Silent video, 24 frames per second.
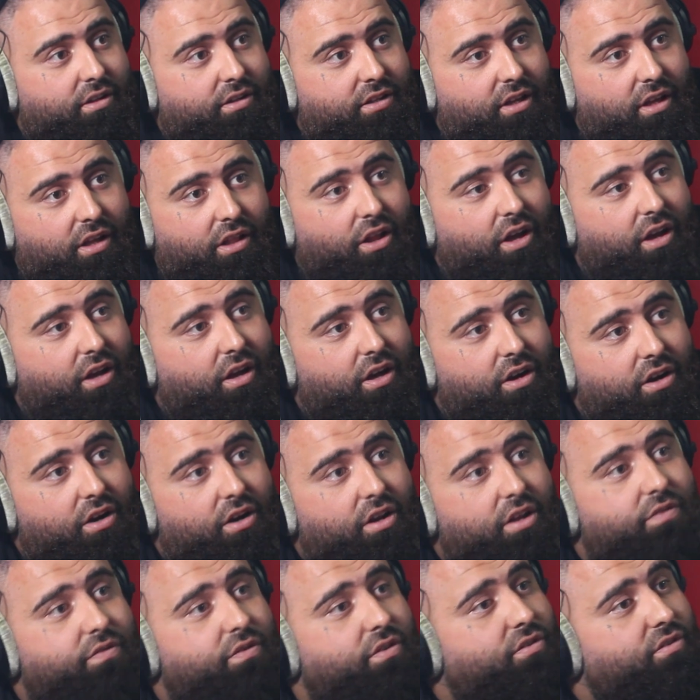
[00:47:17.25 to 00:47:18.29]
Like, I don't know
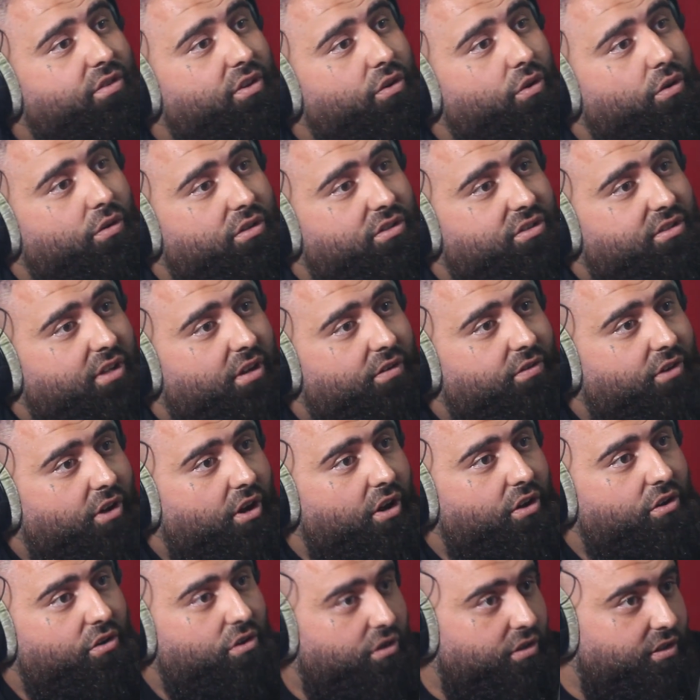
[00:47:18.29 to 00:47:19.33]
if you see all the stuff
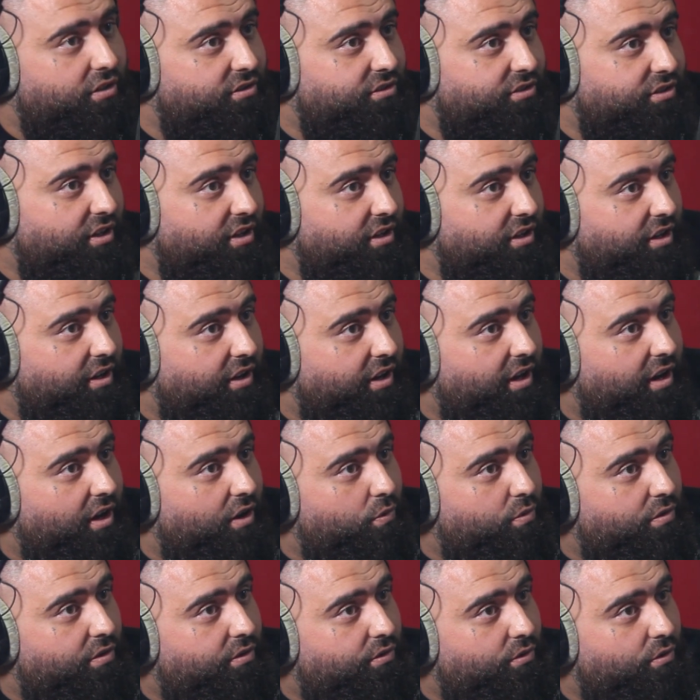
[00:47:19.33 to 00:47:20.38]
going on in Sydney now
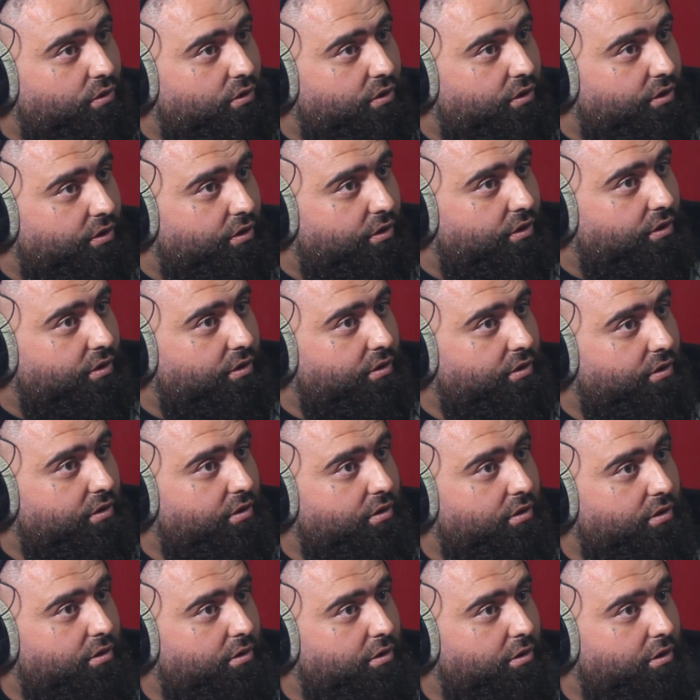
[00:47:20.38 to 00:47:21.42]
with all the,
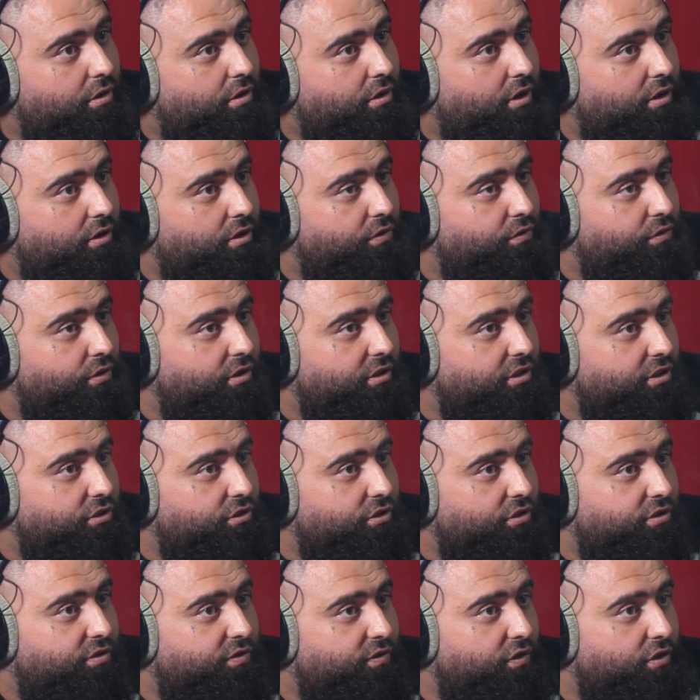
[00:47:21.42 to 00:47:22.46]
like the
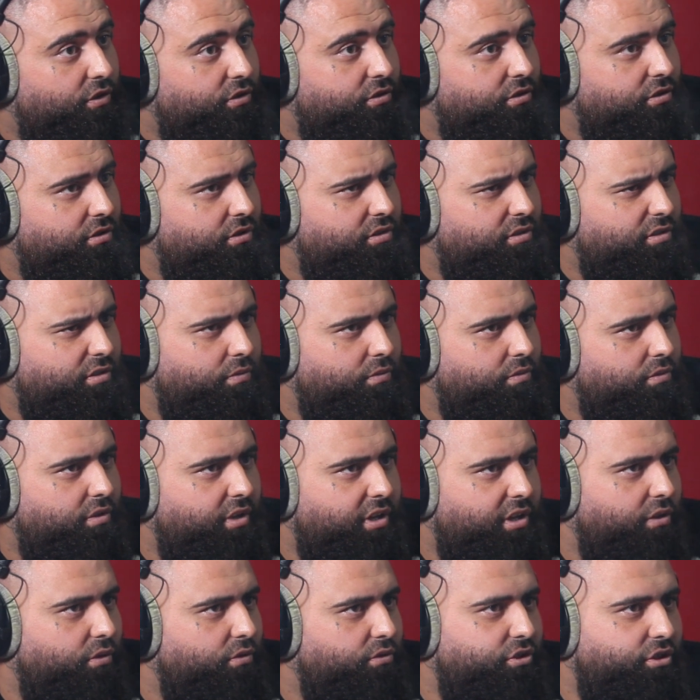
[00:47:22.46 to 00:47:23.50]
religious versus, is it the
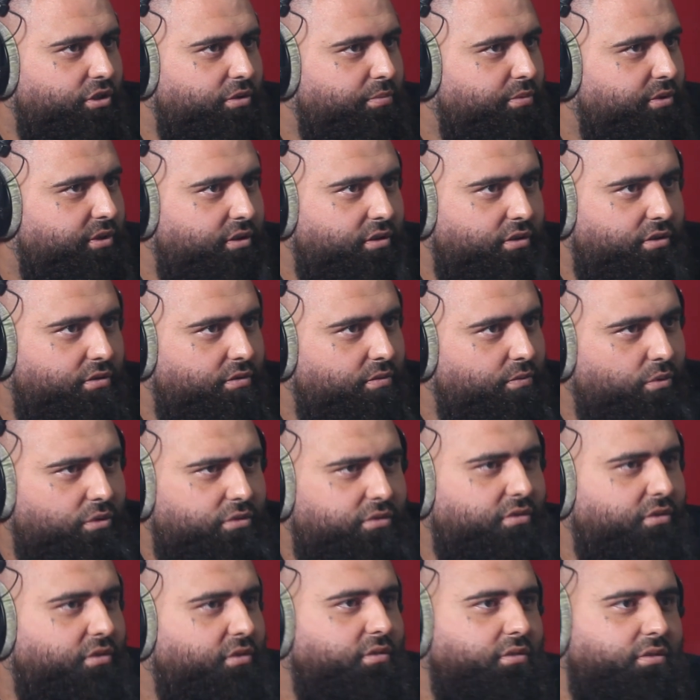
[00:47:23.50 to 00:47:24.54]
LGBT, what's
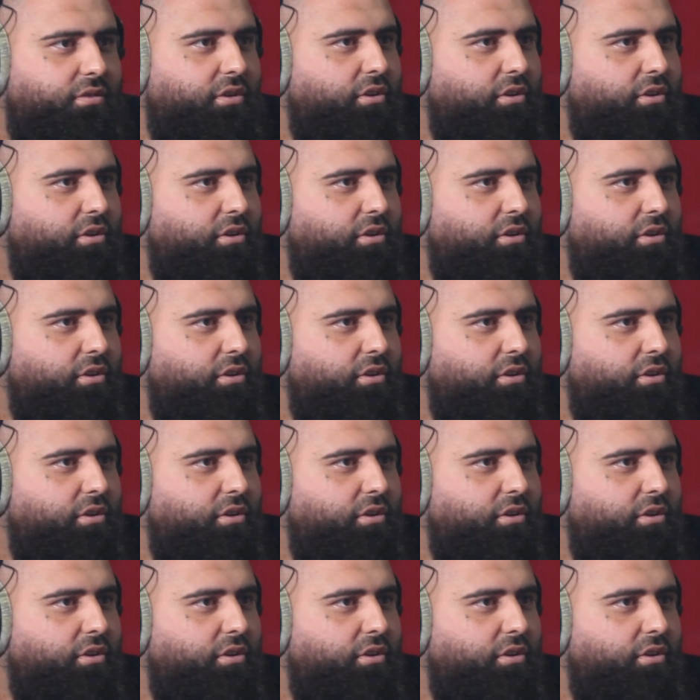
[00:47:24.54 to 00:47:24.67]
the